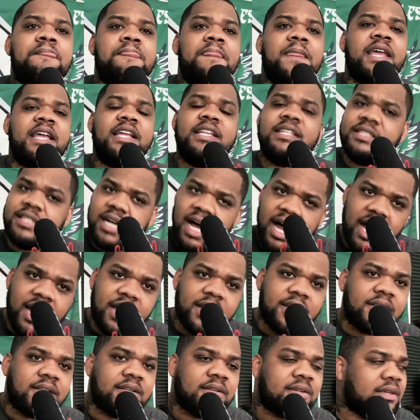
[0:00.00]
He
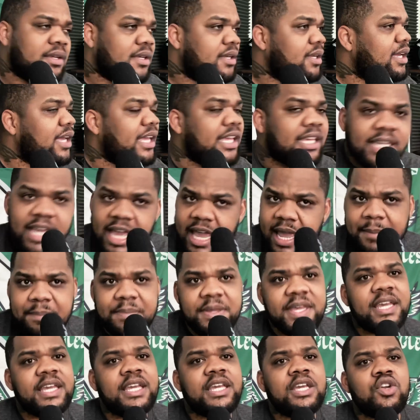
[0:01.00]
done. He can't
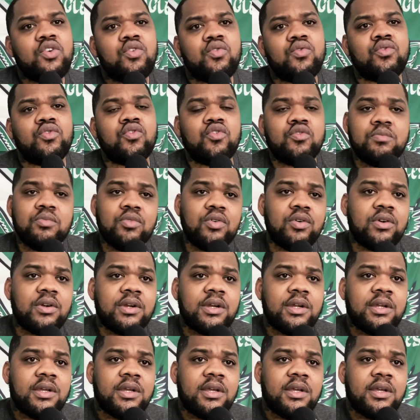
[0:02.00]
be an Eagle no more.